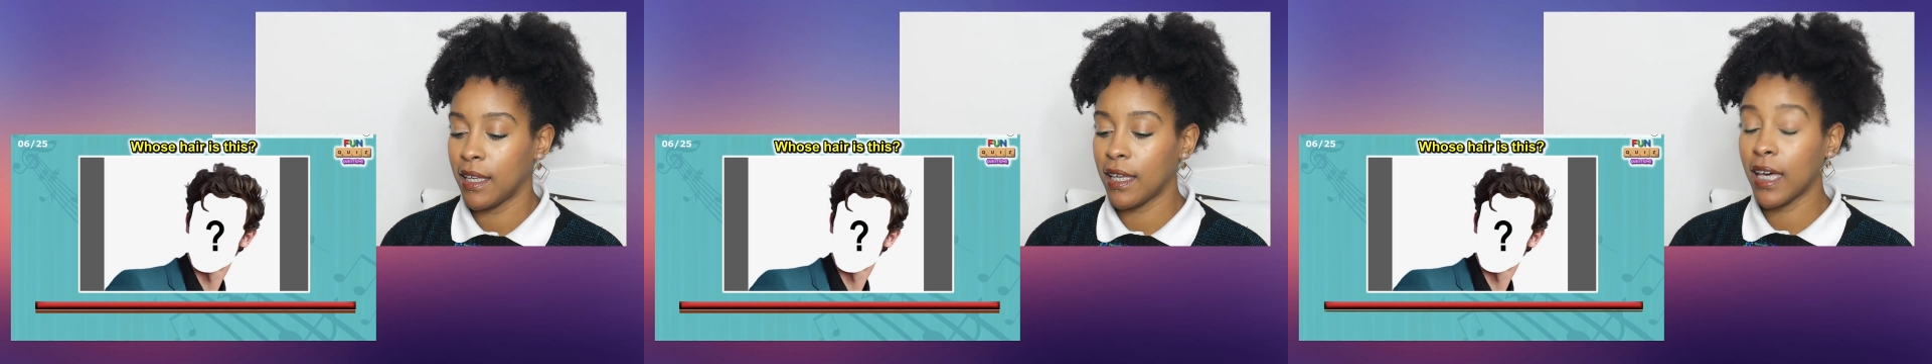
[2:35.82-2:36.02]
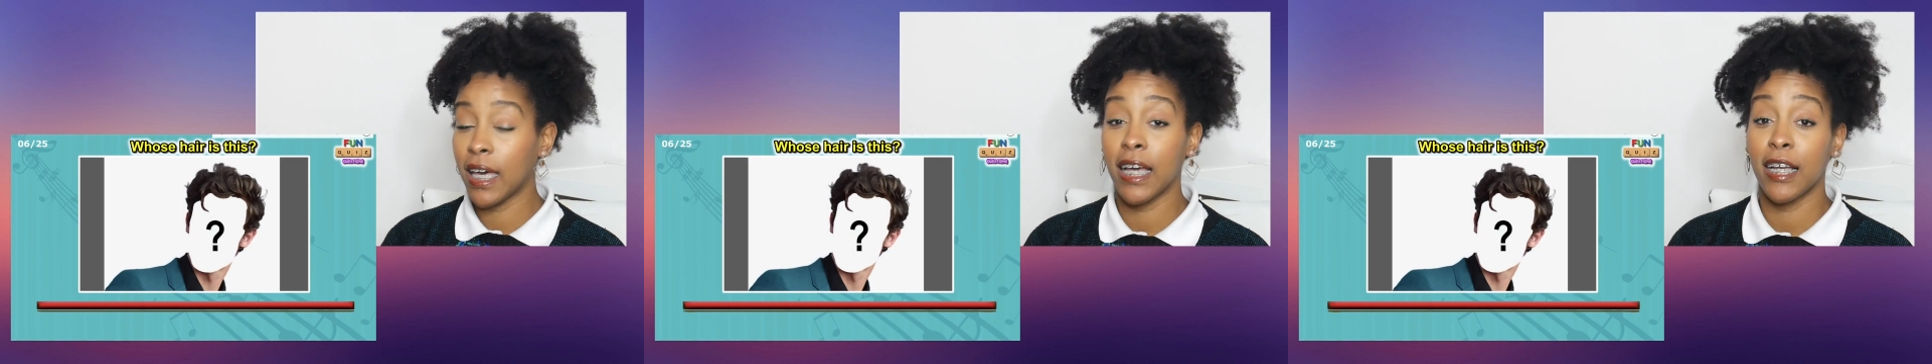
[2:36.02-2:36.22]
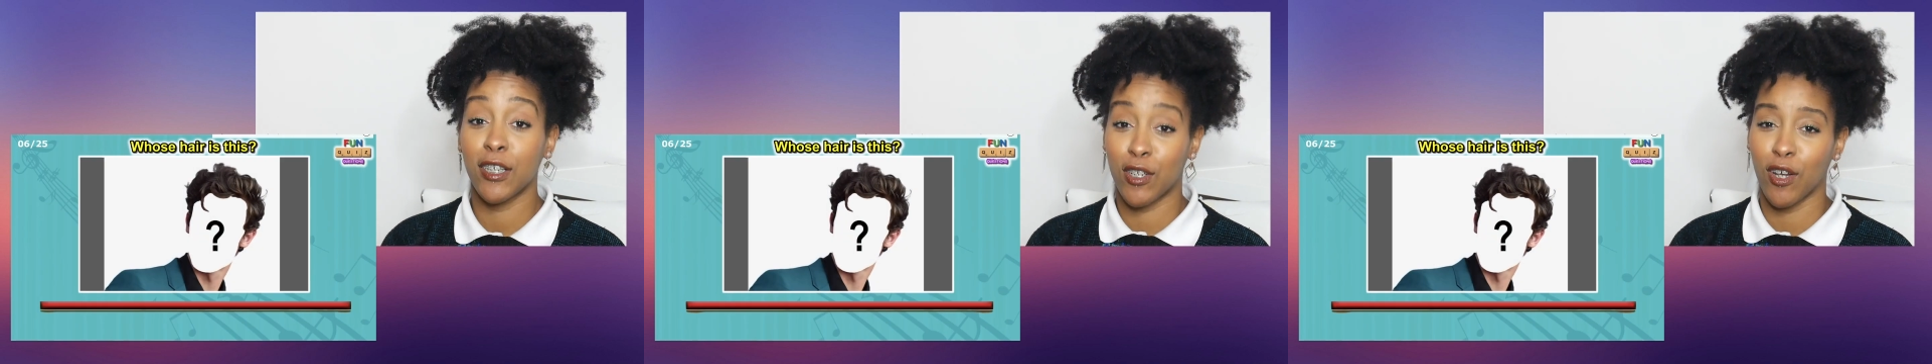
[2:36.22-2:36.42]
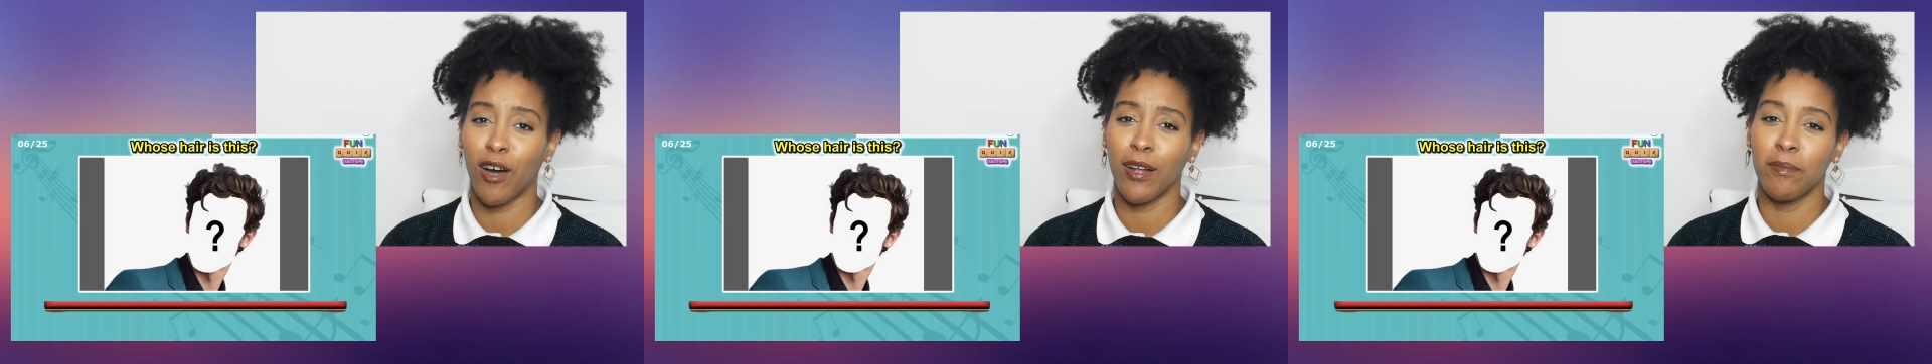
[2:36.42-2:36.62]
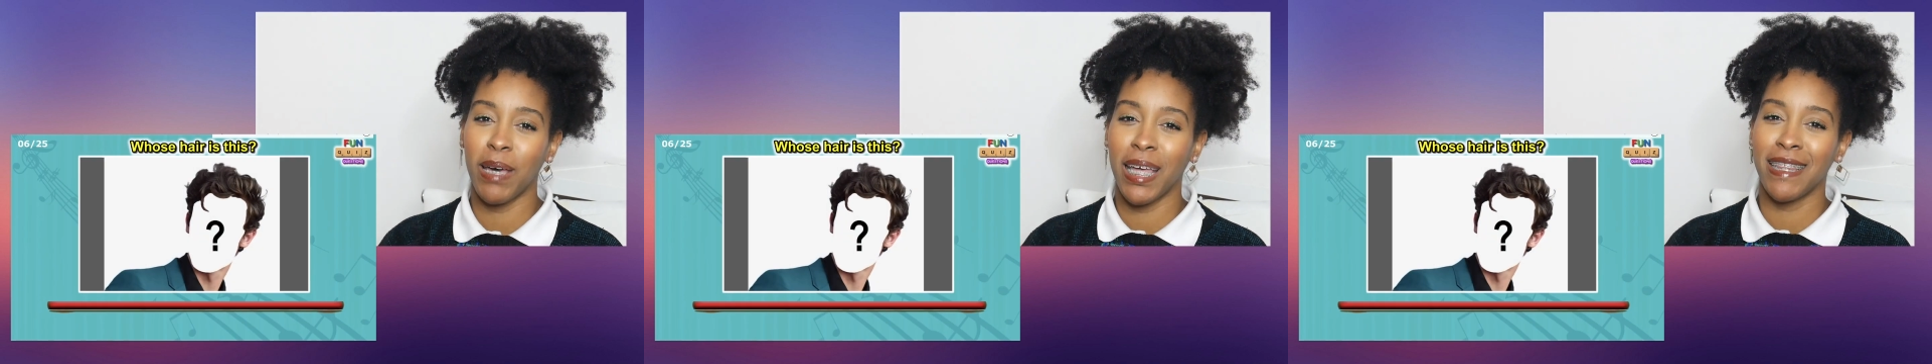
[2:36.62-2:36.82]
Uh
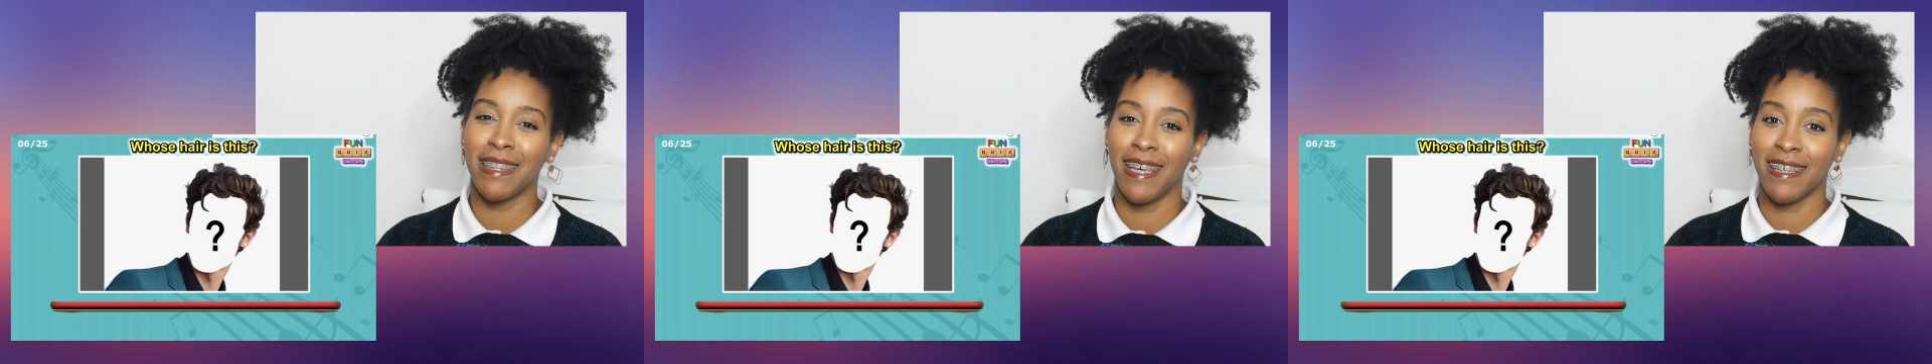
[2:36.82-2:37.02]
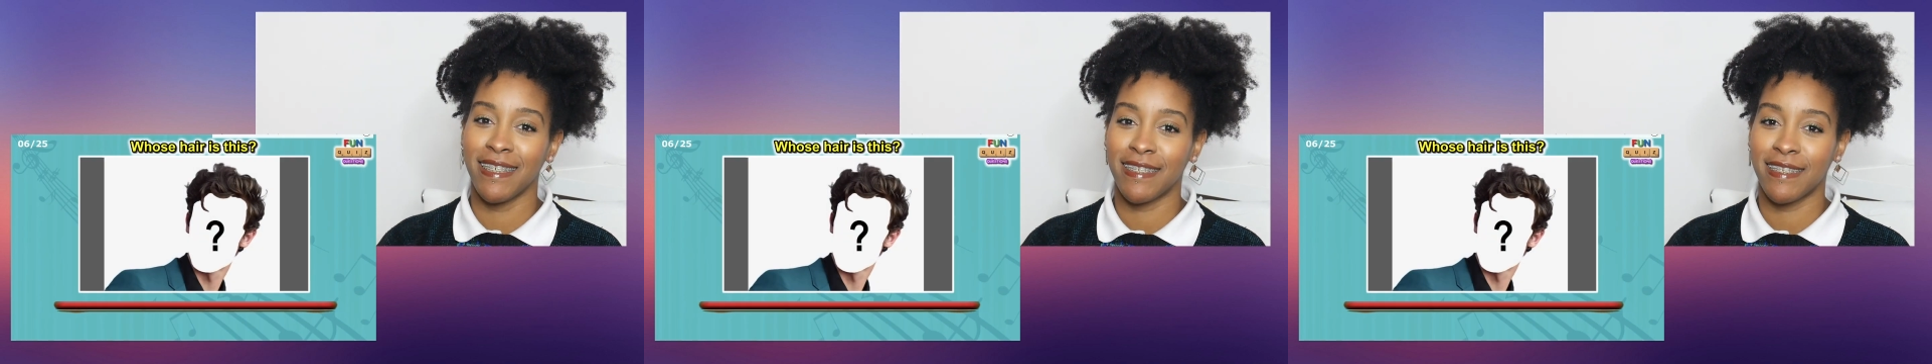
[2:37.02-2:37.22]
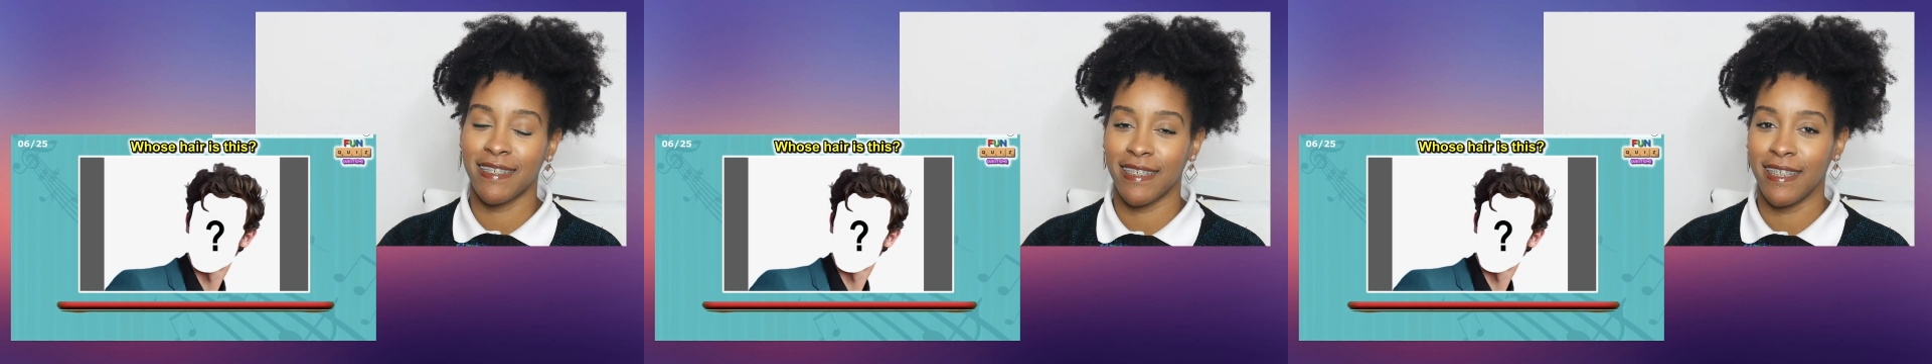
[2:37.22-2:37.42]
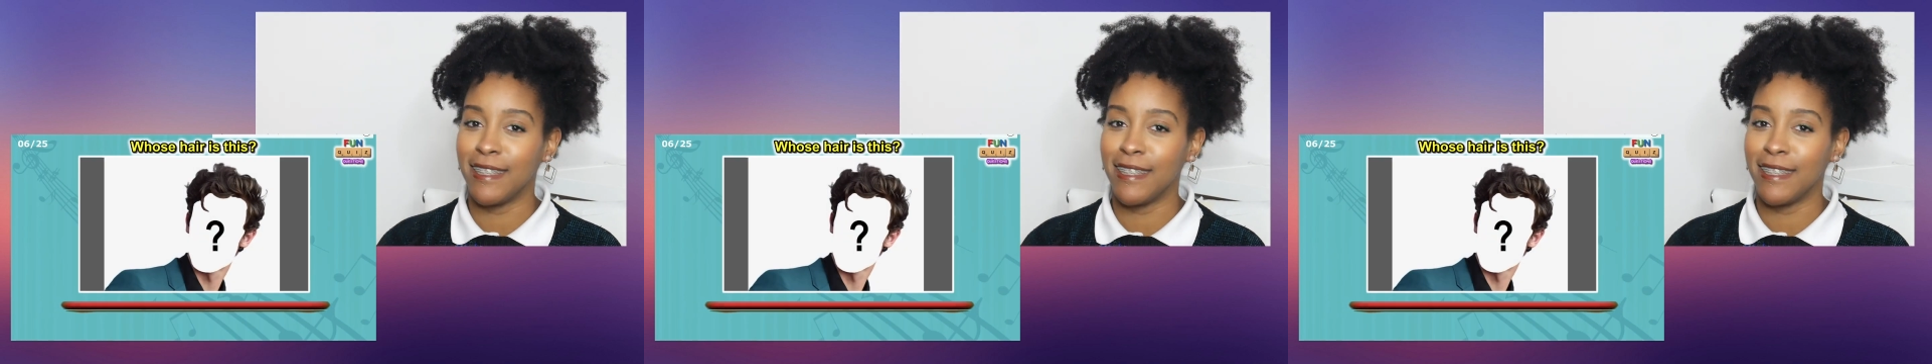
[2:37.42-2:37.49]
Shawn Mendes.